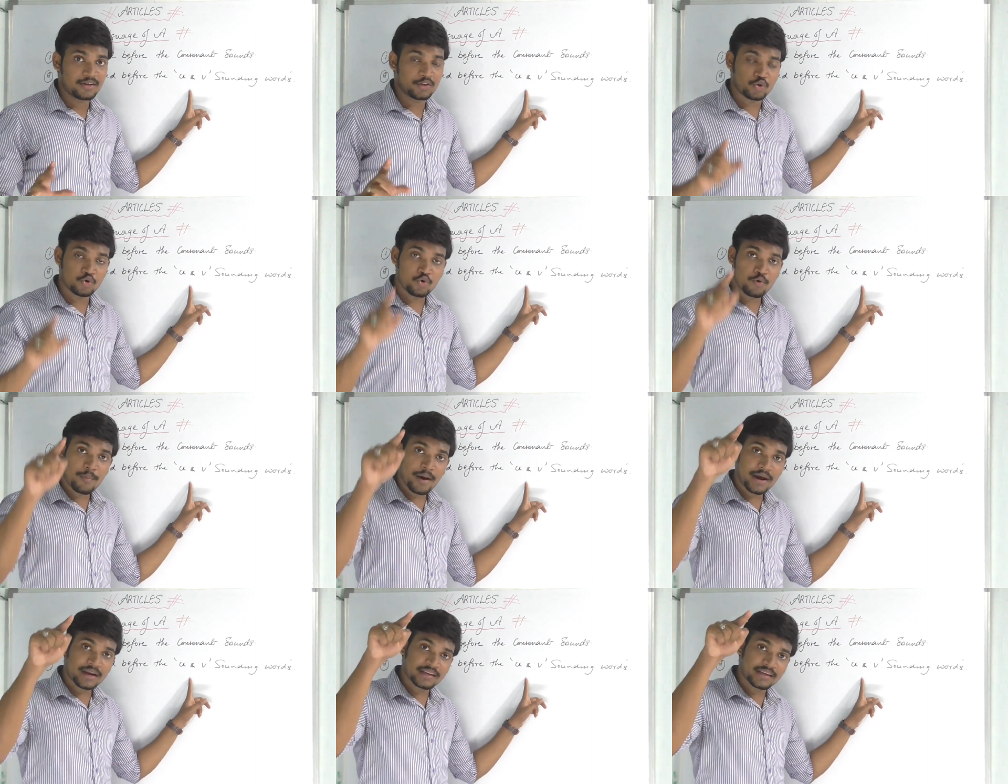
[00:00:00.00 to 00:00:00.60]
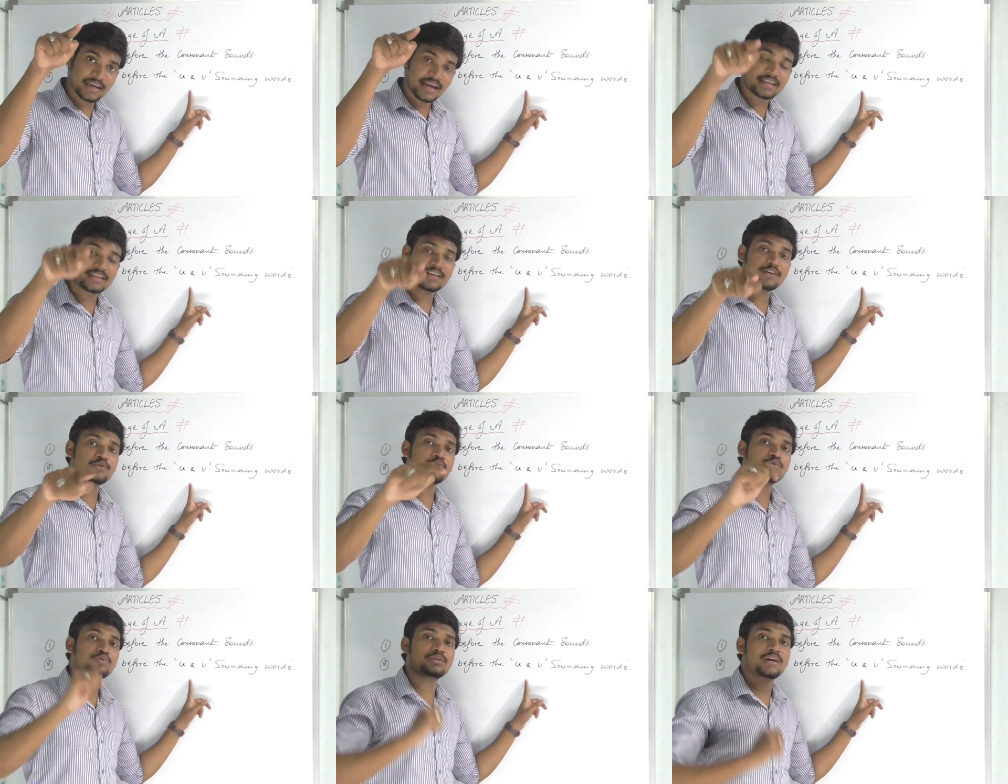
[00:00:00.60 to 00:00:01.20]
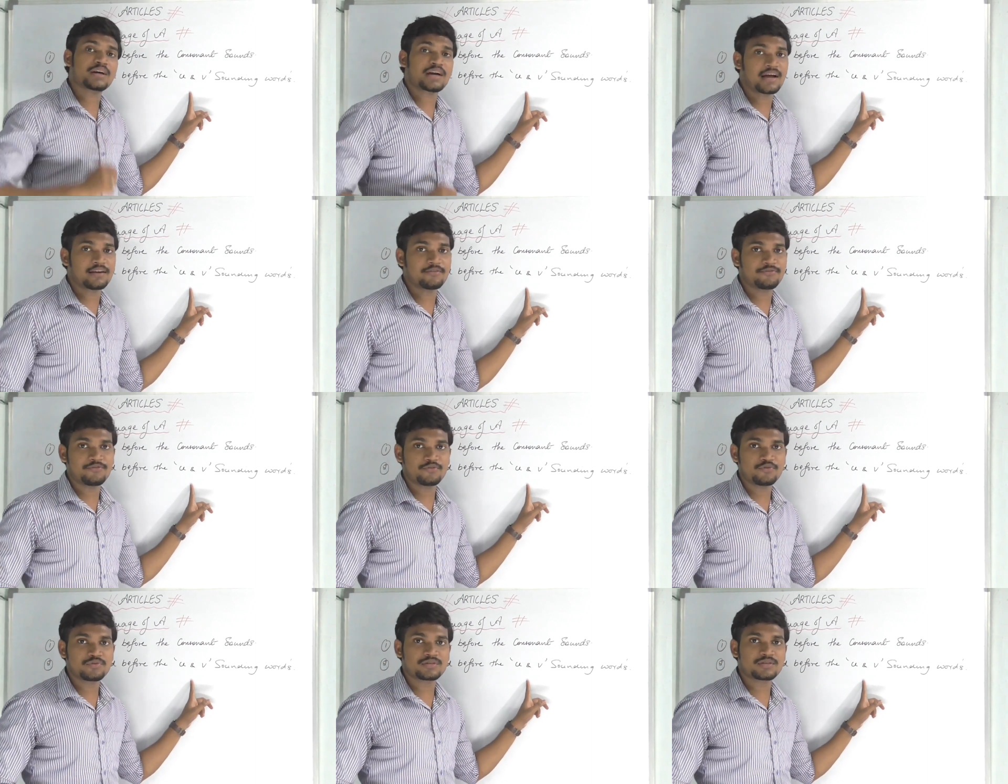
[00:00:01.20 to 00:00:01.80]
You might get into the
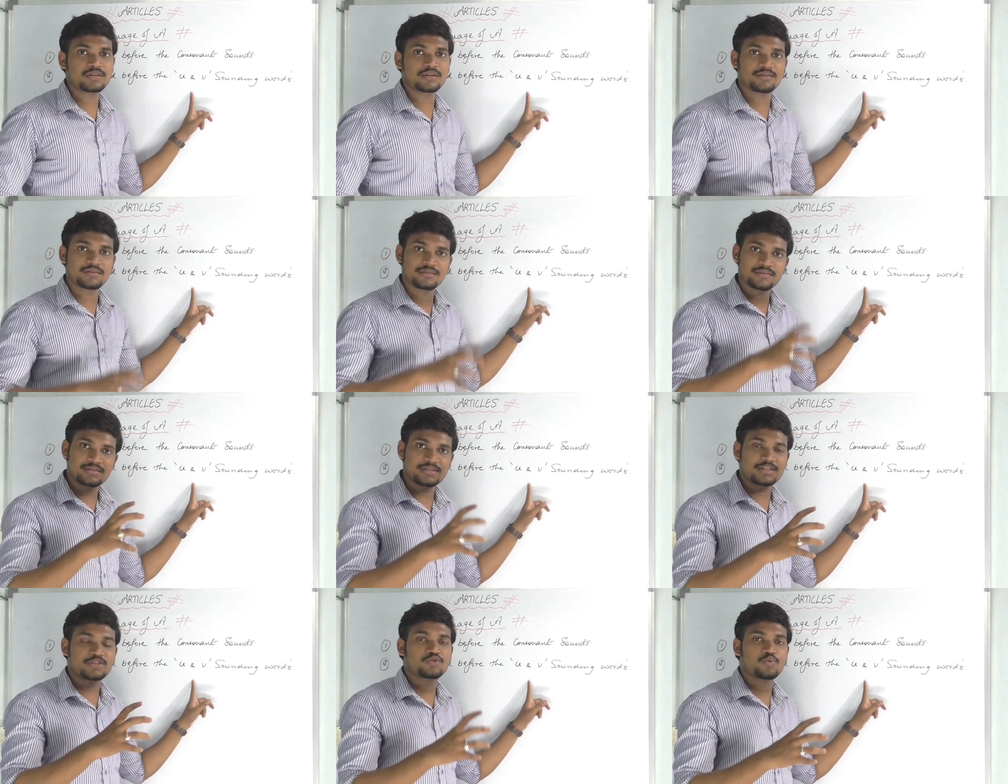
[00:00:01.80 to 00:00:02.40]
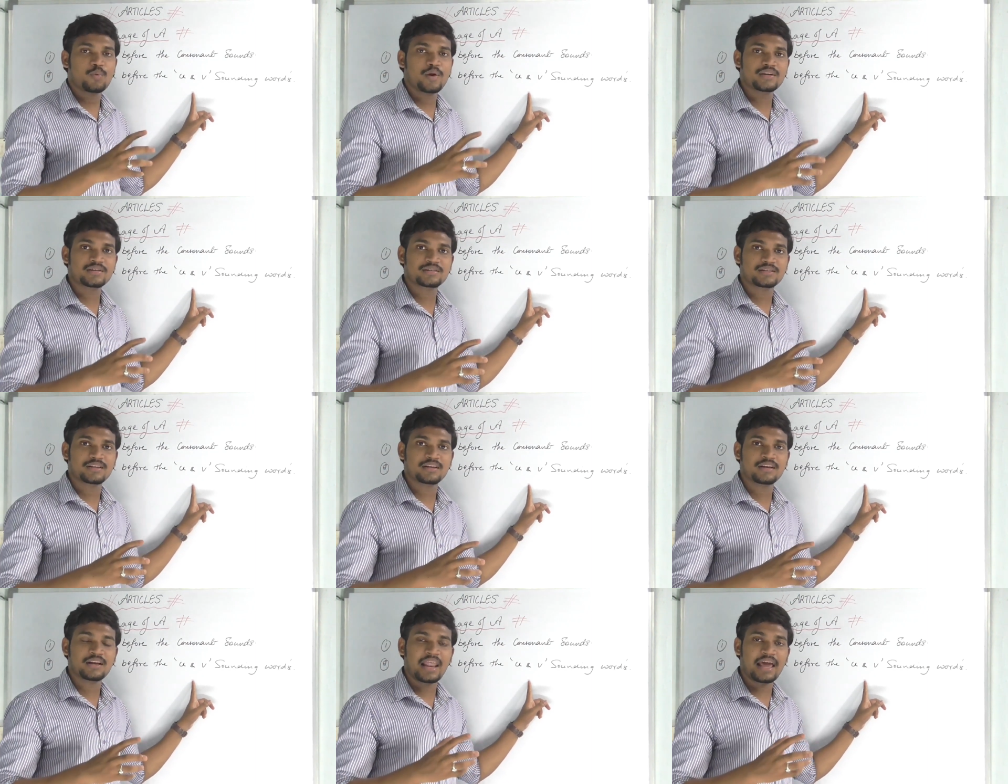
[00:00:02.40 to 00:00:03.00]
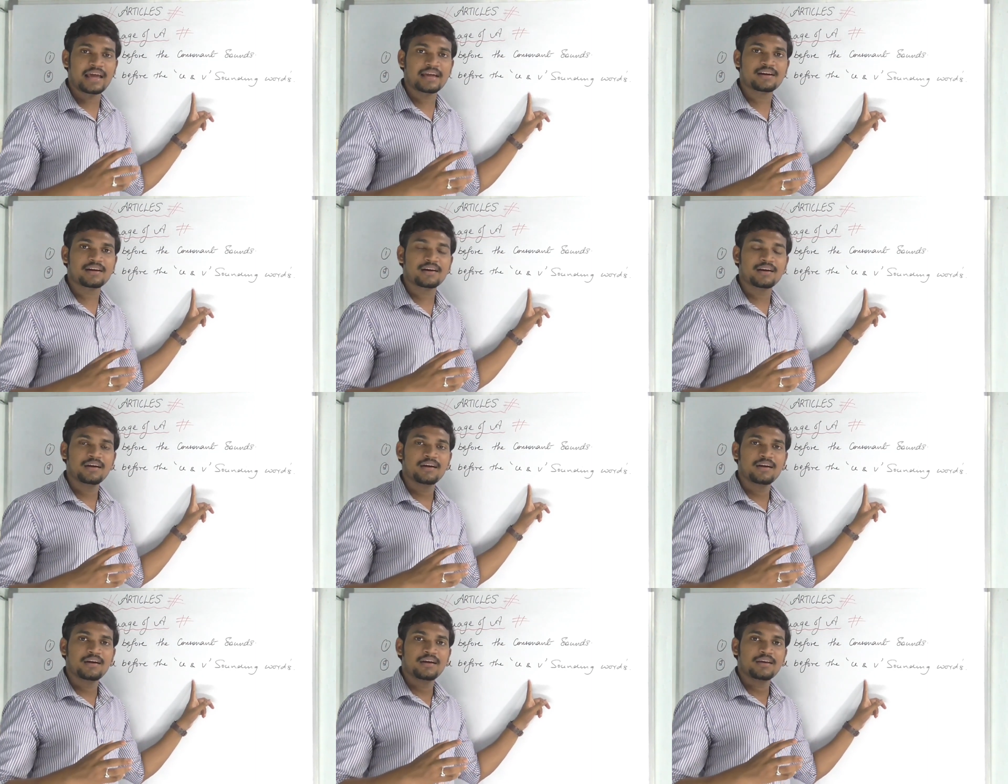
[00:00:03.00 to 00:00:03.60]
confused situation like,
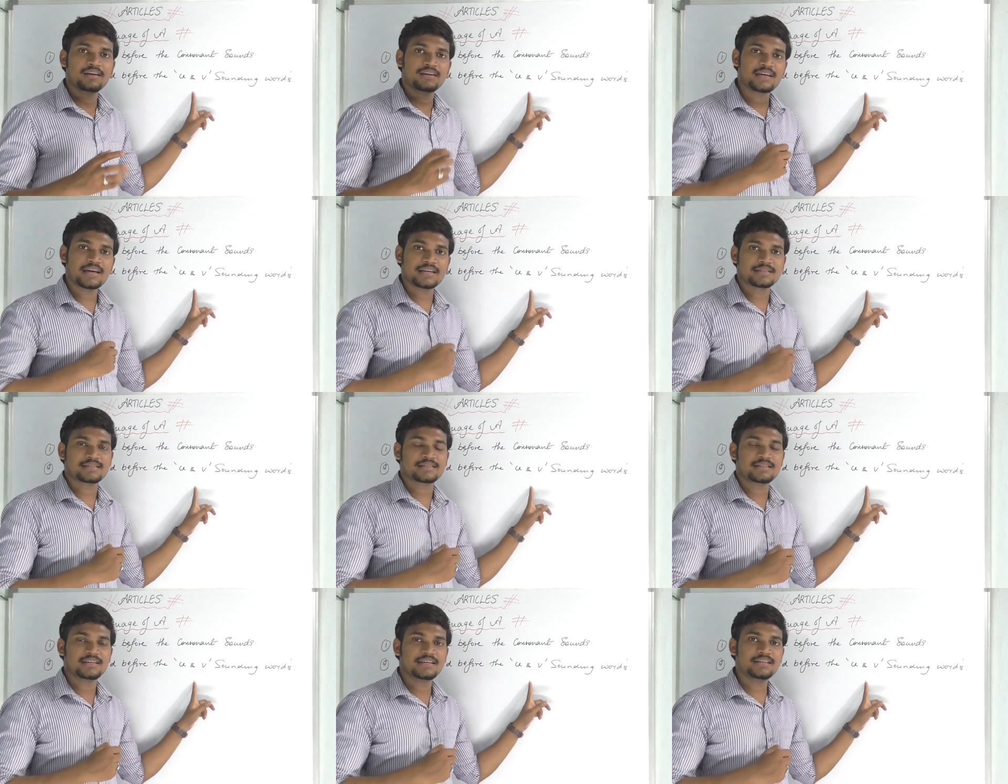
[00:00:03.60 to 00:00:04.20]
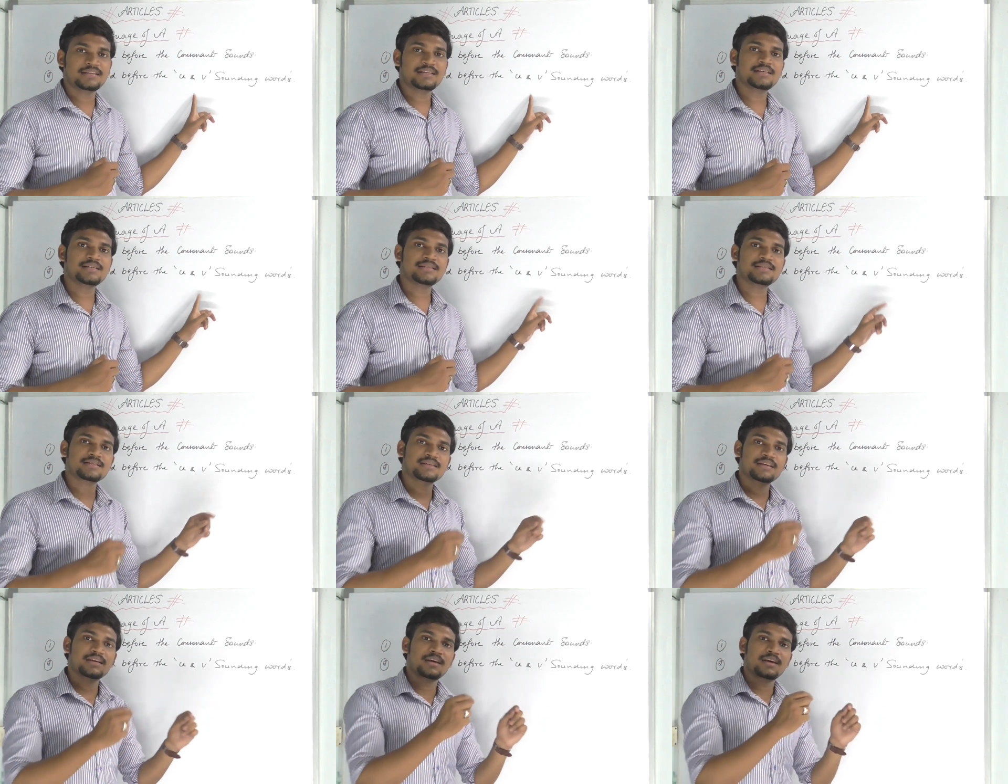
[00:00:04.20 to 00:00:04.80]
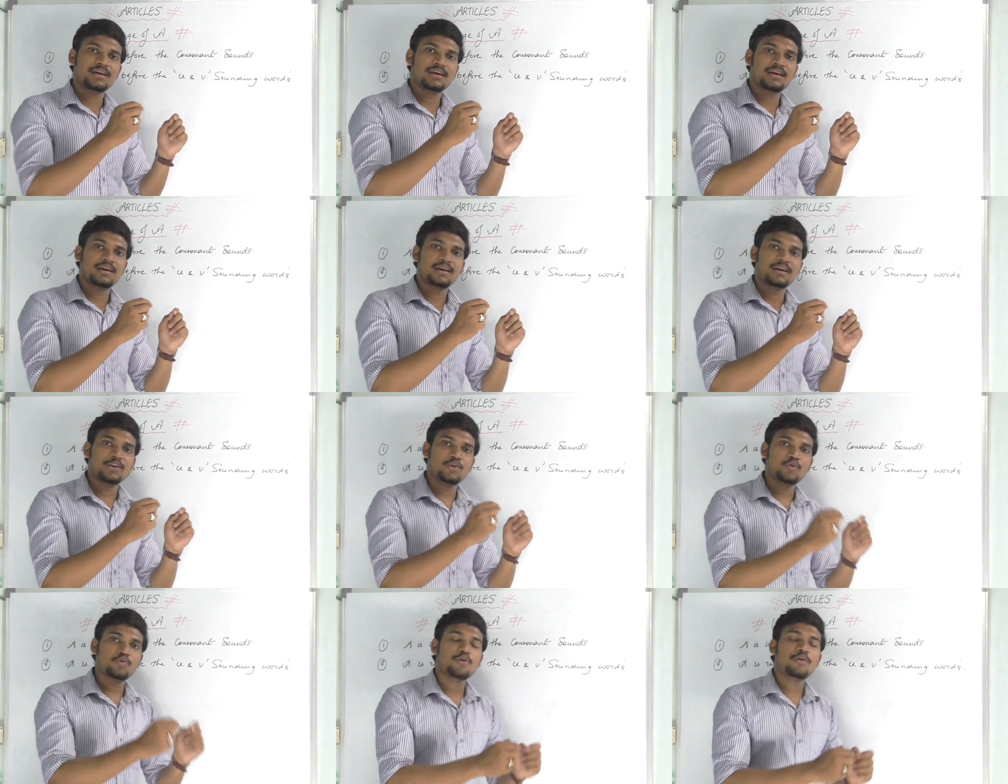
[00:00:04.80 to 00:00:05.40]
yes, it is
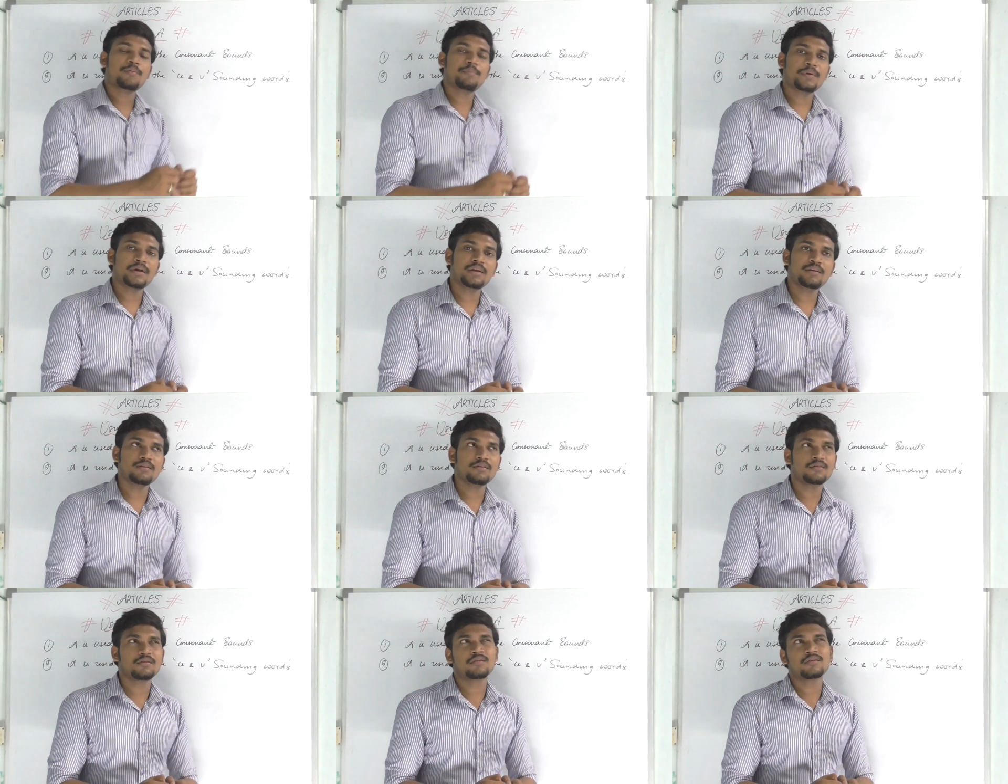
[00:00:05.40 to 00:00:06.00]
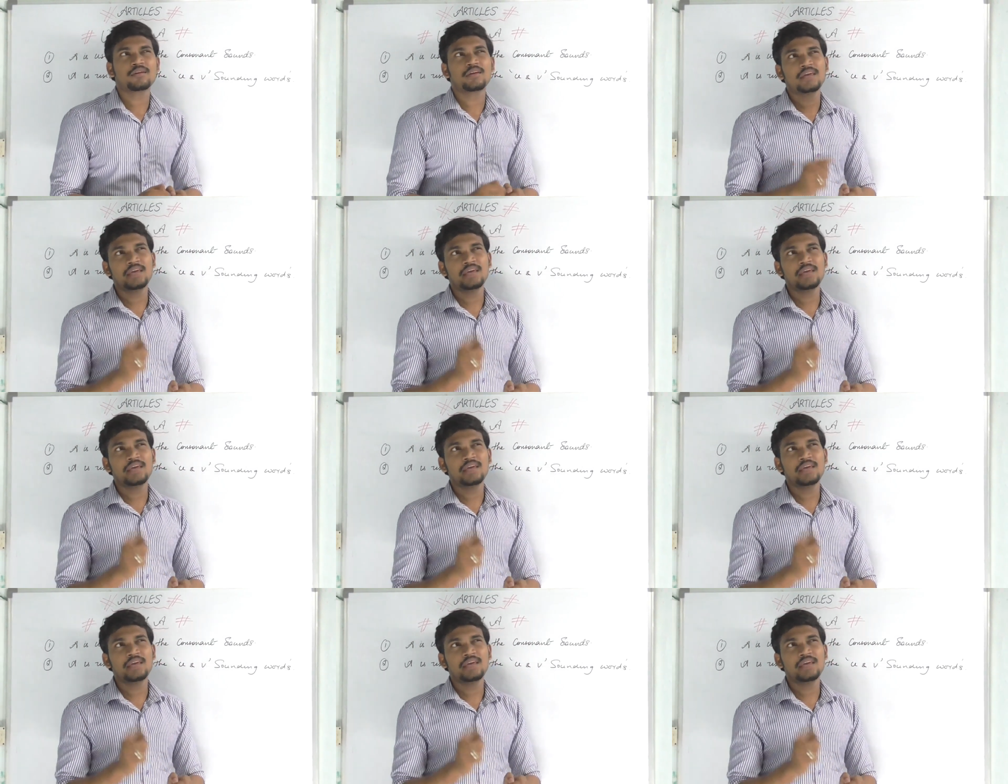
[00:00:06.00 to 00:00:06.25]
European,